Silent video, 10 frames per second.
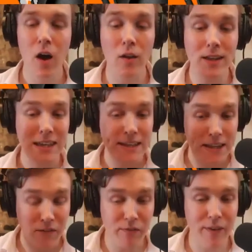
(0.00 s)
honestly, it's
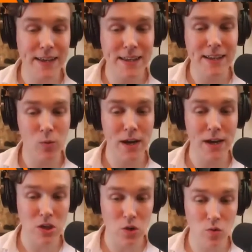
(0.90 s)
the fastest
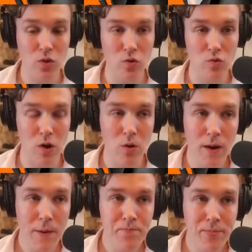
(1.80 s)
way that you can
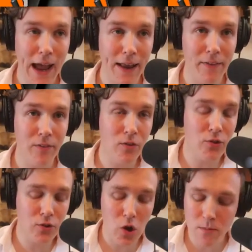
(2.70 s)
grow. And
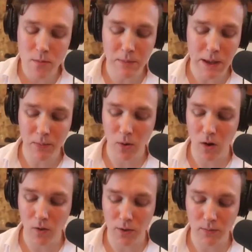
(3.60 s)
so many people
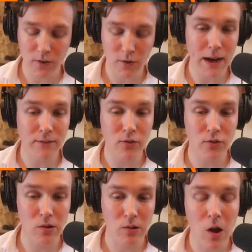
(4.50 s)
hold themselves back for
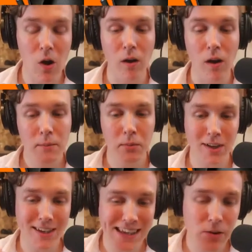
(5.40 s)
so long
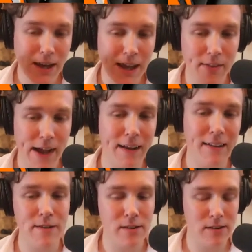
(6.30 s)
because they don't get that
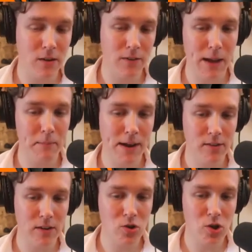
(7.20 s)
clarity on that
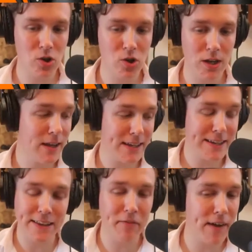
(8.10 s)
message. And the
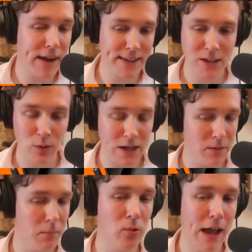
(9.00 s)
podcast is the fastest way
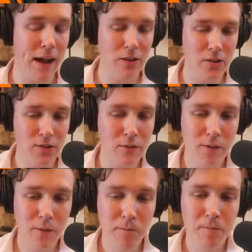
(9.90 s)
to pull that out yourself.